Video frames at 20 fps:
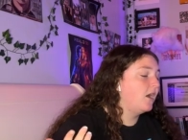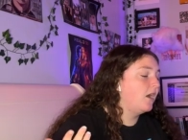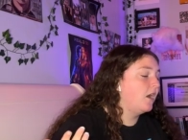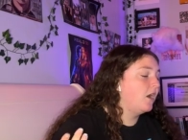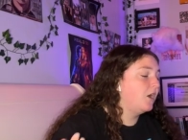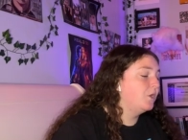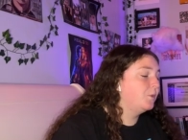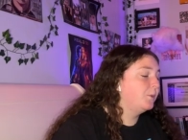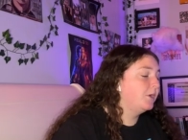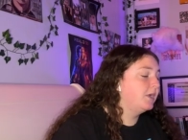
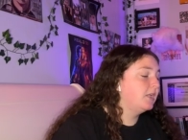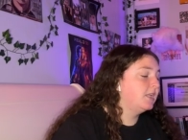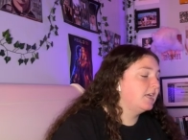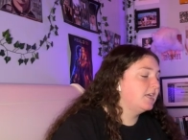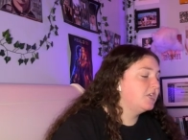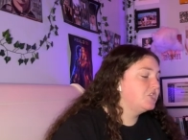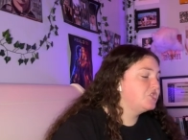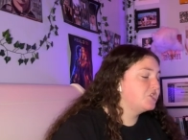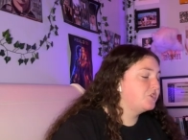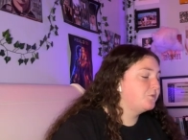Unreal
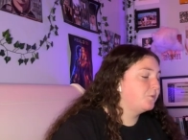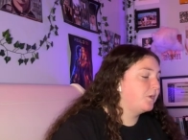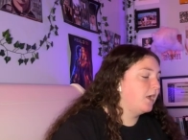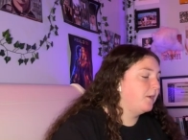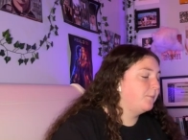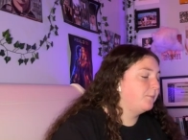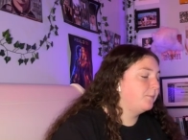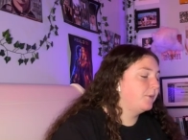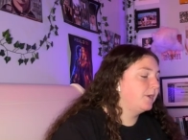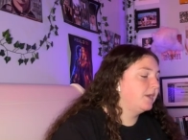Engine will
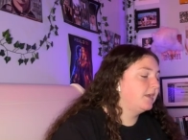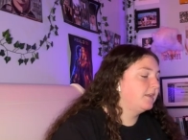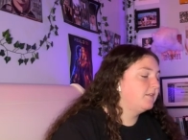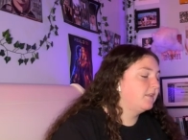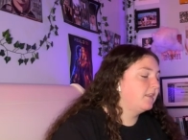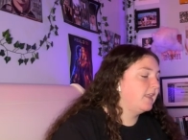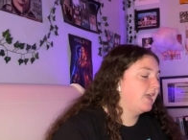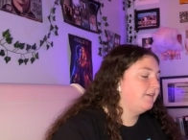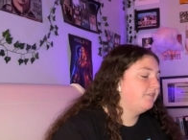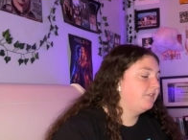help bring to
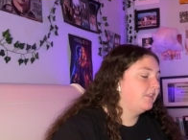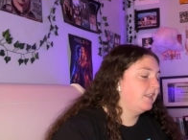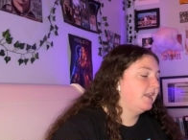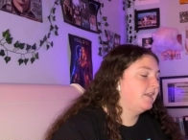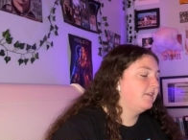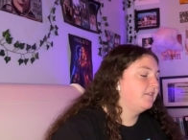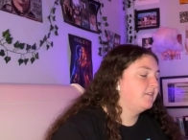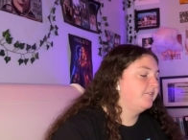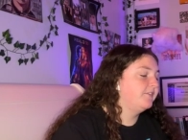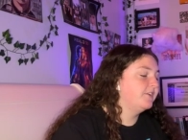life the
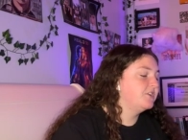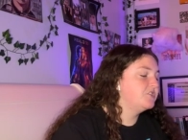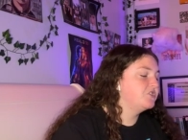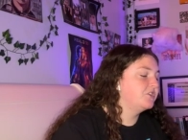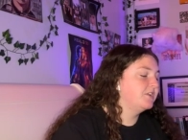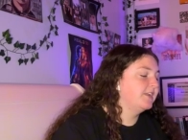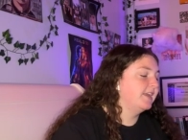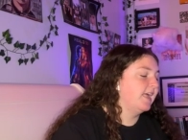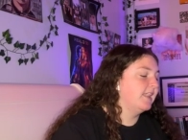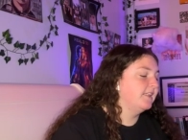latest adventure
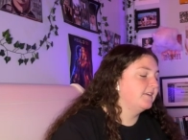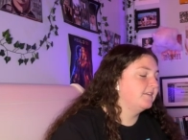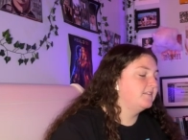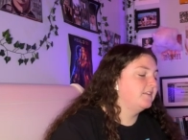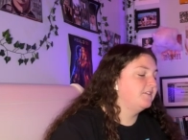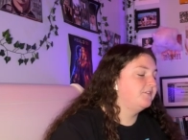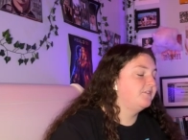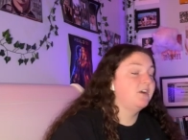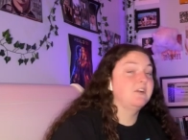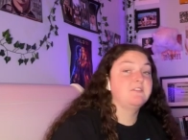in a
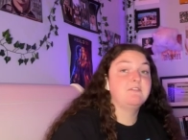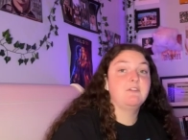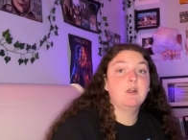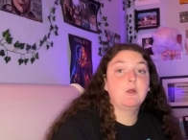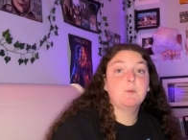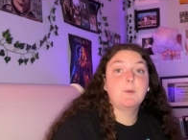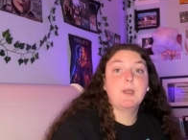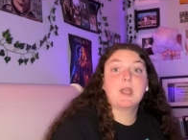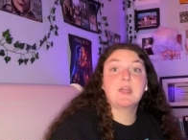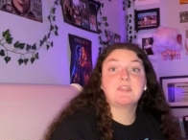galaxy far, far
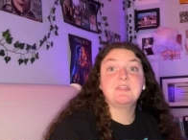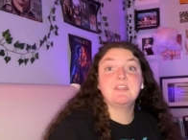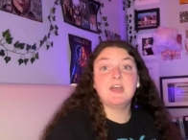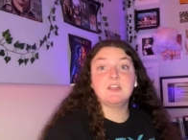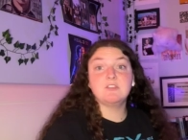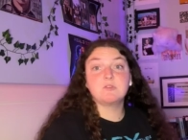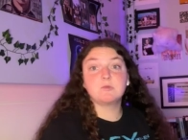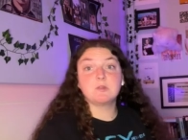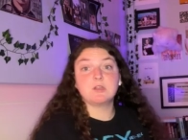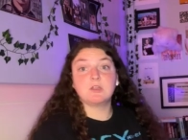away.
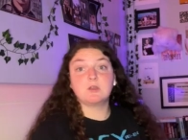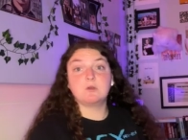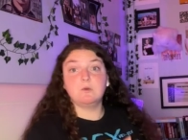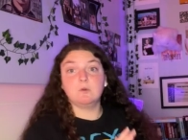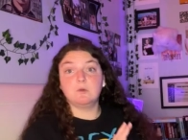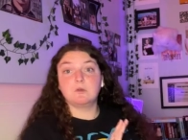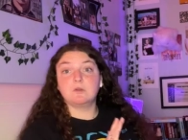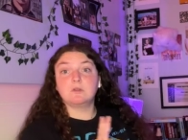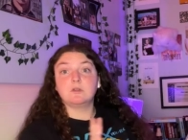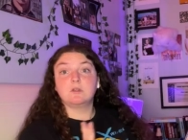That's really
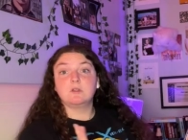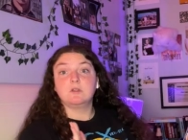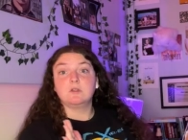cool.